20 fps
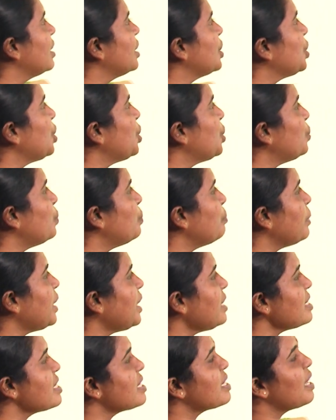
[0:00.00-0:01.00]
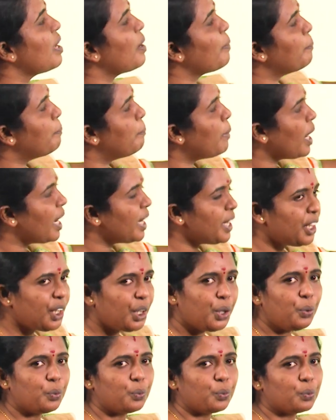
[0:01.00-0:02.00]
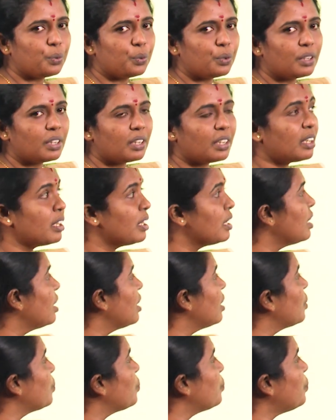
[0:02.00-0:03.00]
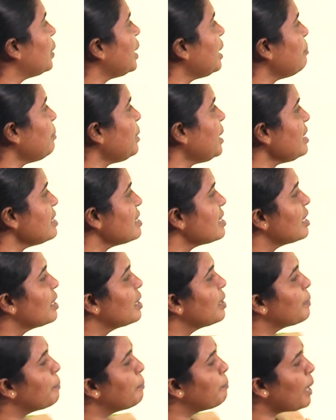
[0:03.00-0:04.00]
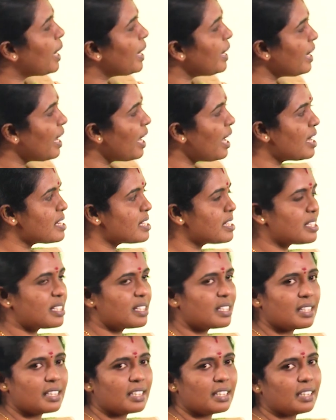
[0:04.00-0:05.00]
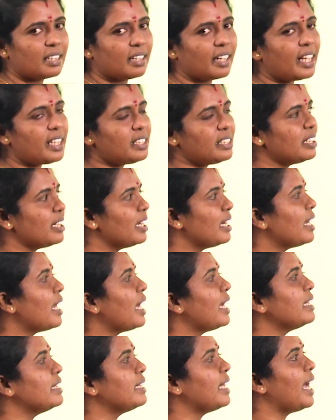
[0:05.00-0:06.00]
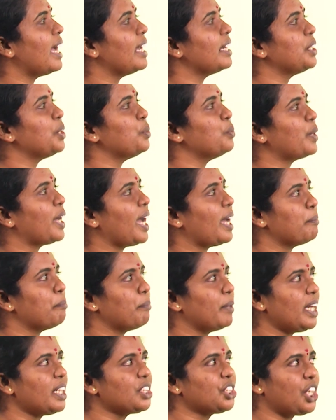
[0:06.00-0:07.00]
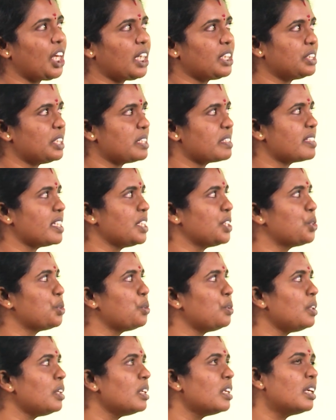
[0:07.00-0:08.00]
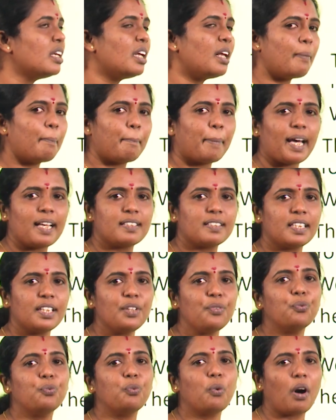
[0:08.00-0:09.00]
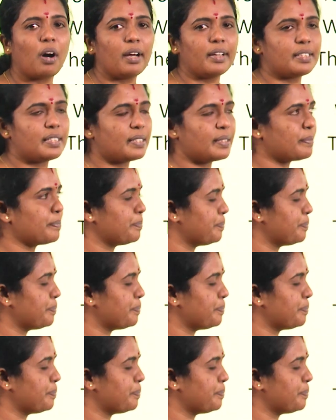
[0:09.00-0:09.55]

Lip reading: You means by you. We means by us. Right? Like that you can make changes into passive voice.